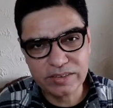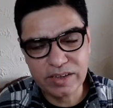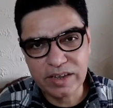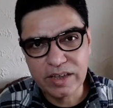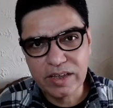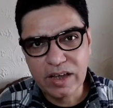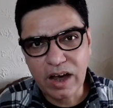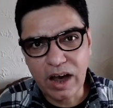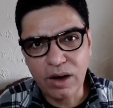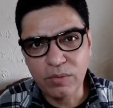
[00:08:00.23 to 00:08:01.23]
say,
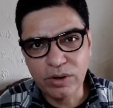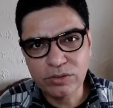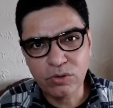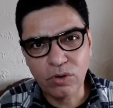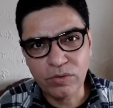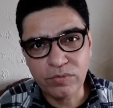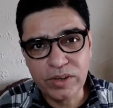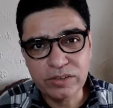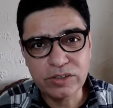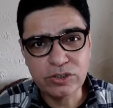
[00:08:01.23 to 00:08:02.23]
hours or
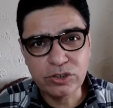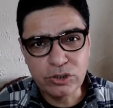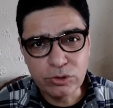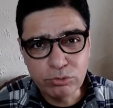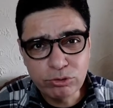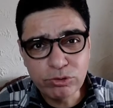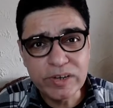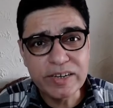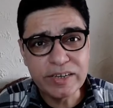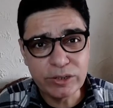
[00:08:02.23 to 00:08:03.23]
weeks. It's
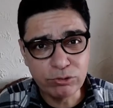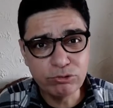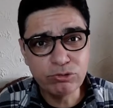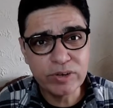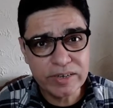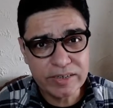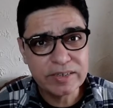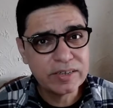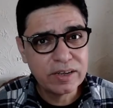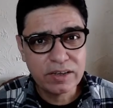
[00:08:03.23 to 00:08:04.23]
usually
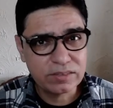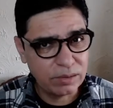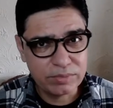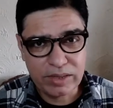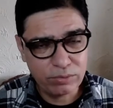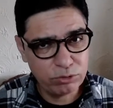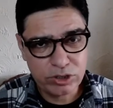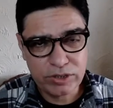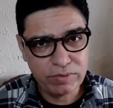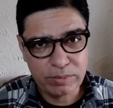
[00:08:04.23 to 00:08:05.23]
something which
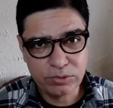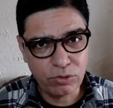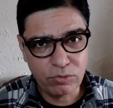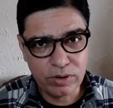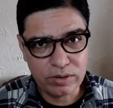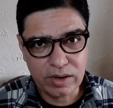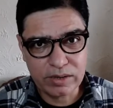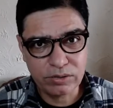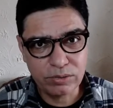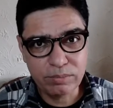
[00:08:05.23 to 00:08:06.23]
develops over
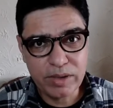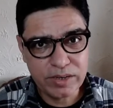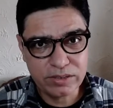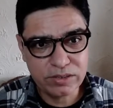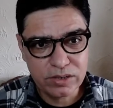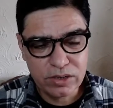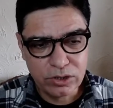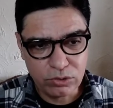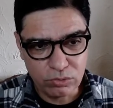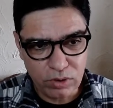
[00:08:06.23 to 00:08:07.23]
like, you know, minutes
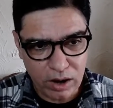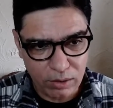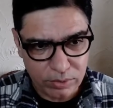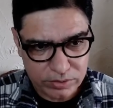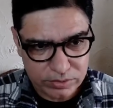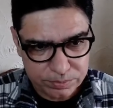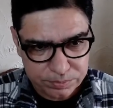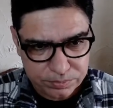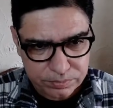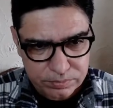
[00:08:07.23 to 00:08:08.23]
to hours.
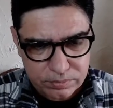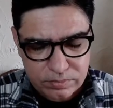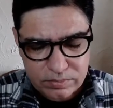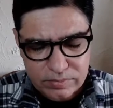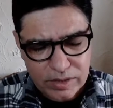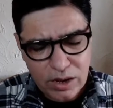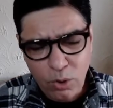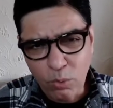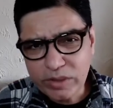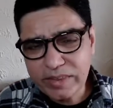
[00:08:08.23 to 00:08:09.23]

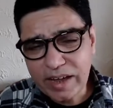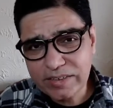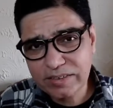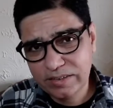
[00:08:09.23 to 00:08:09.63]
With that,